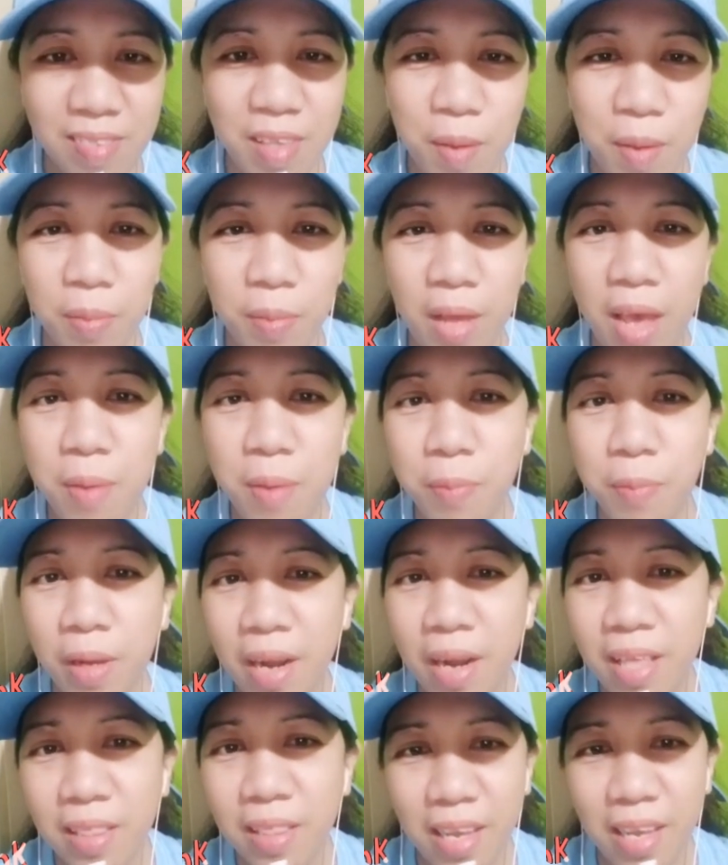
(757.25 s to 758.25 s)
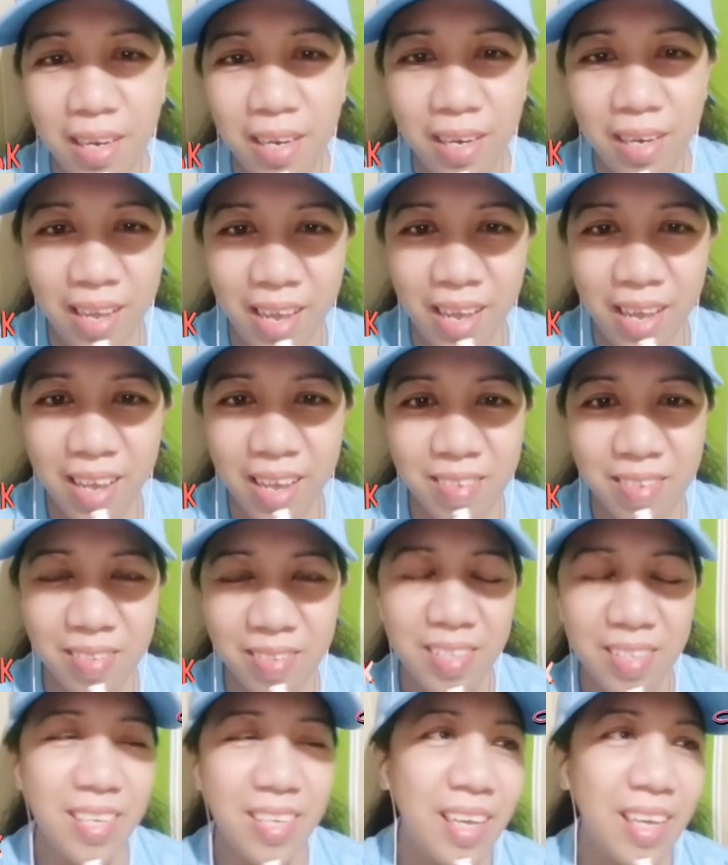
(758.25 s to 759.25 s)
same time, Grand
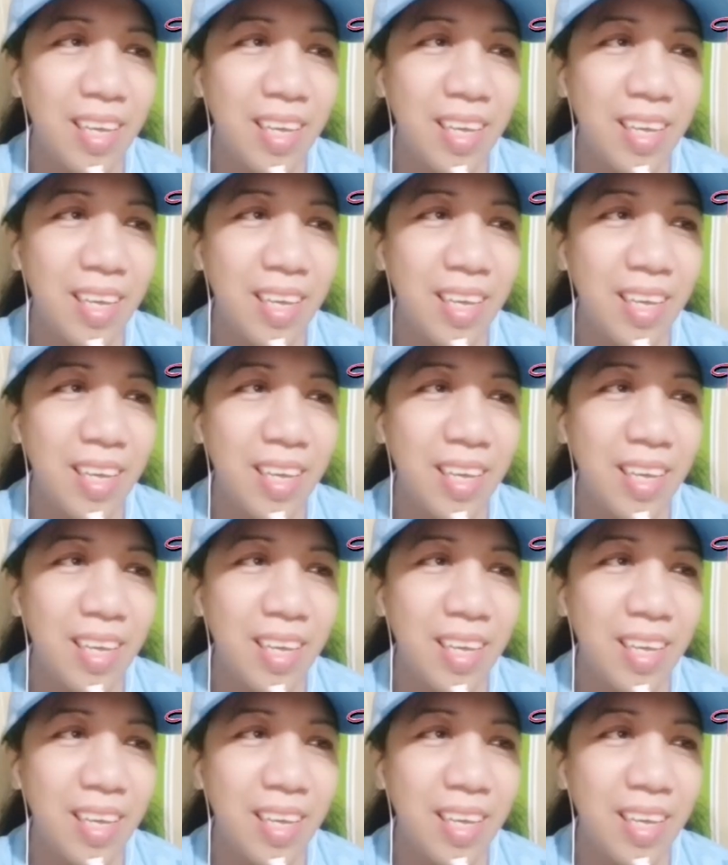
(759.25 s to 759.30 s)
LS,